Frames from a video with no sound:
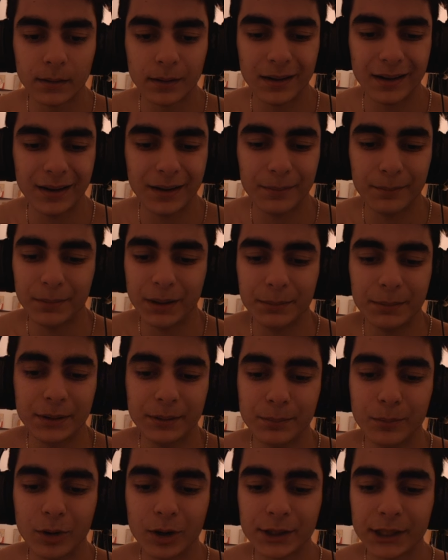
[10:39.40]
maybe
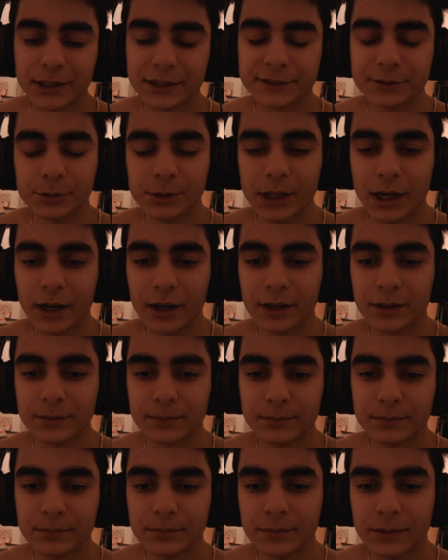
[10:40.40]
more than 3 hours,
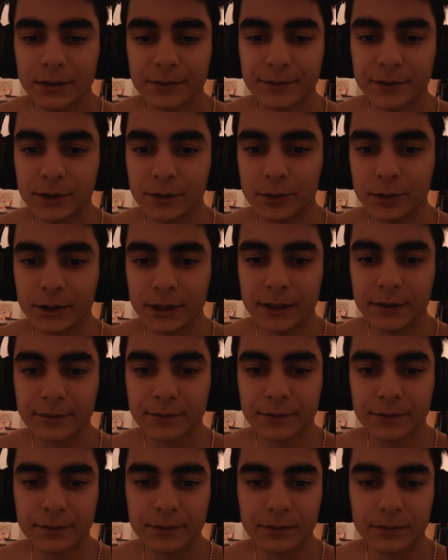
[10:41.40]
if we could have
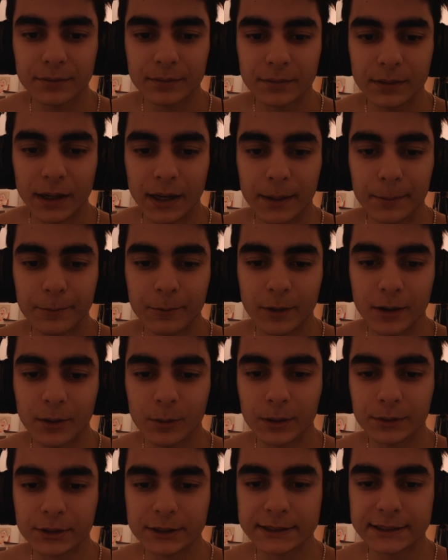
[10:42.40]
aimed for a
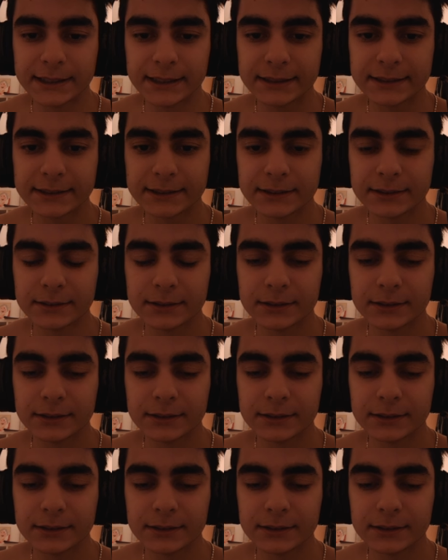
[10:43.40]
1 to 6.